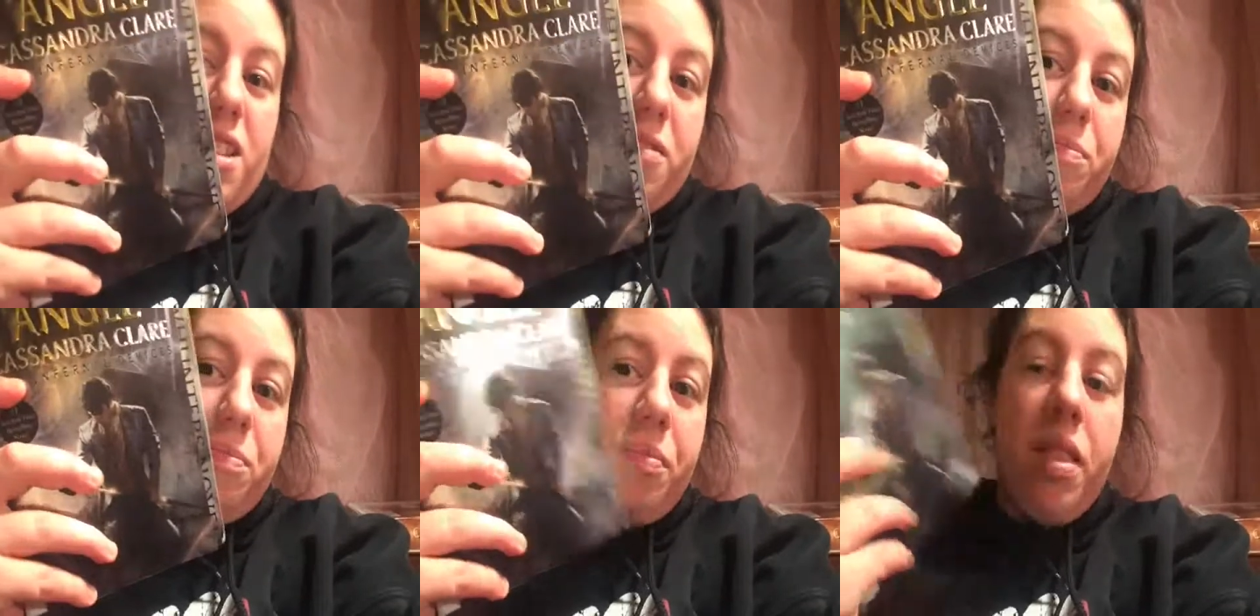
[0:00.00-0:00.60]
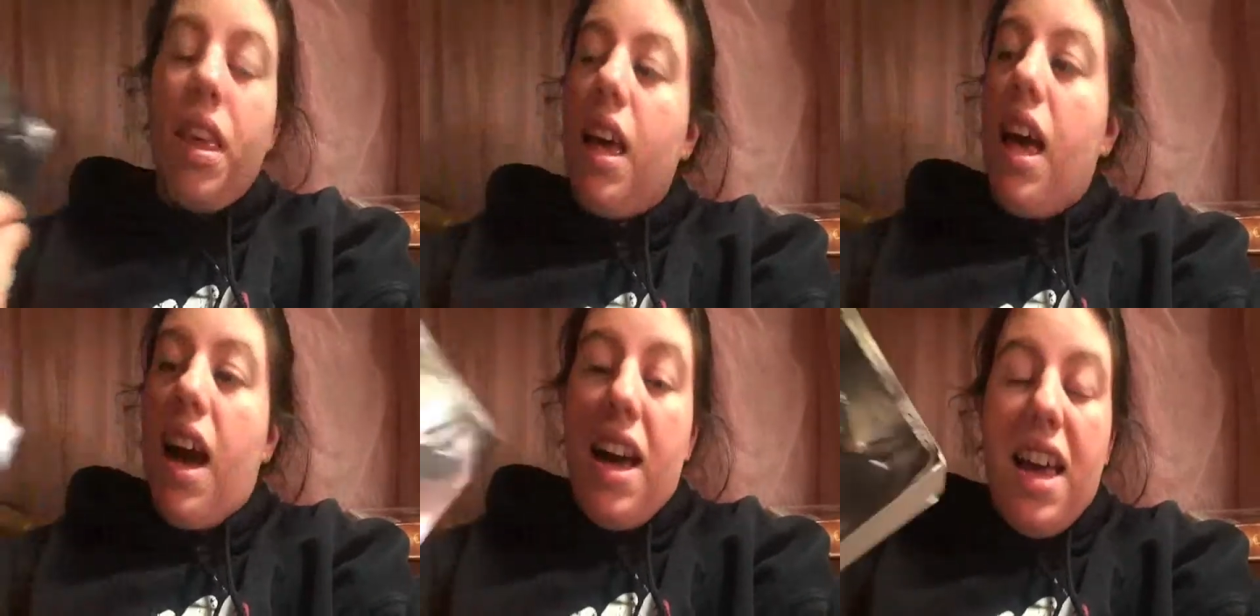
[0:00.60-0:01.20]
So
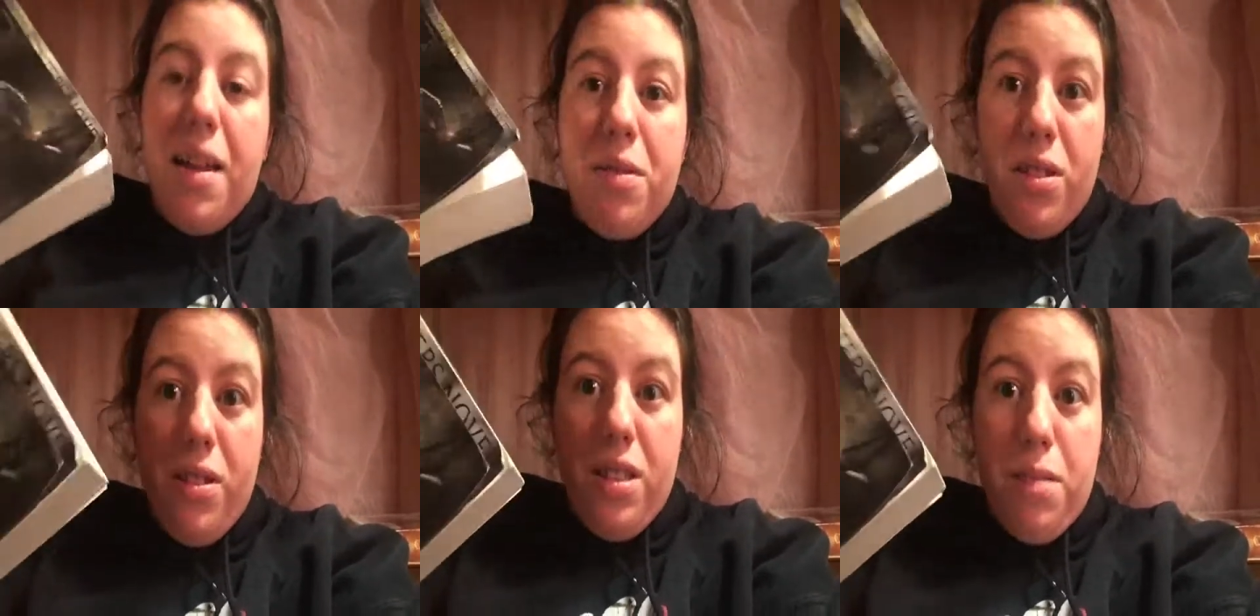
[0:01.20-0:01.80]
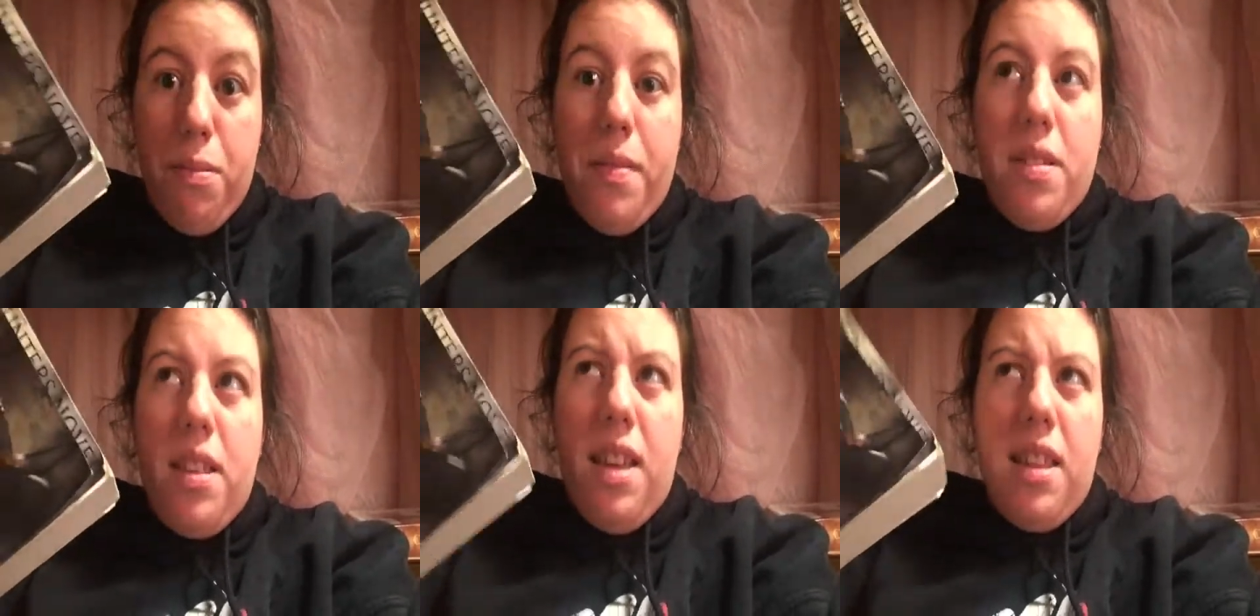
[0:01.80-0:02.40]
I have started this
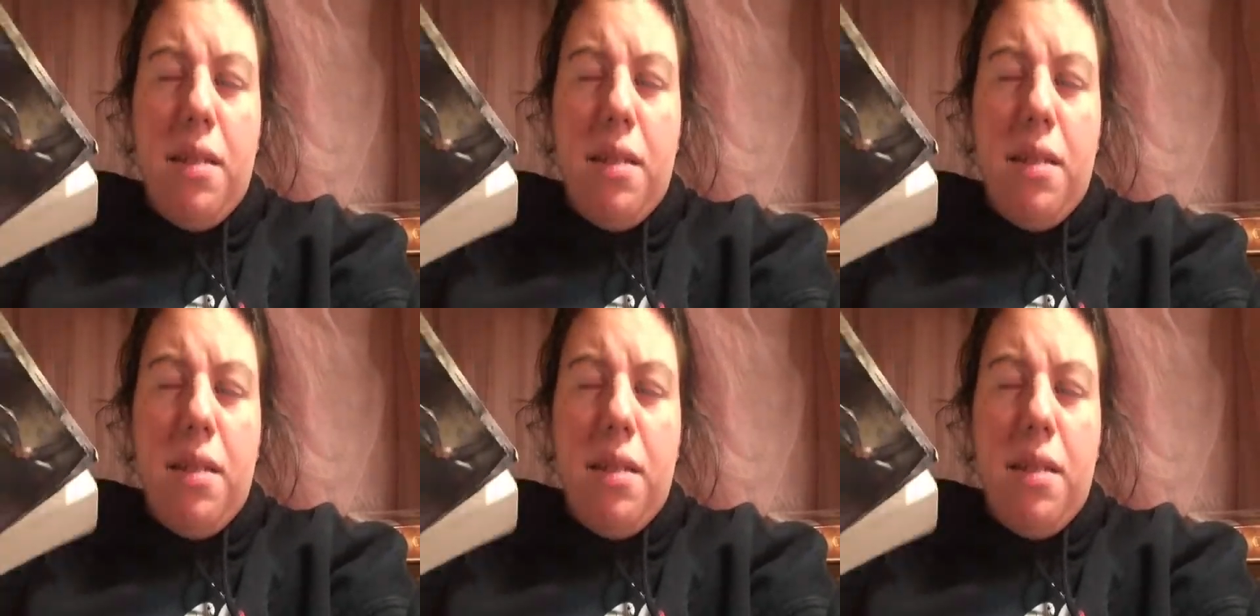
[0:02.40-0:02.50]
previously.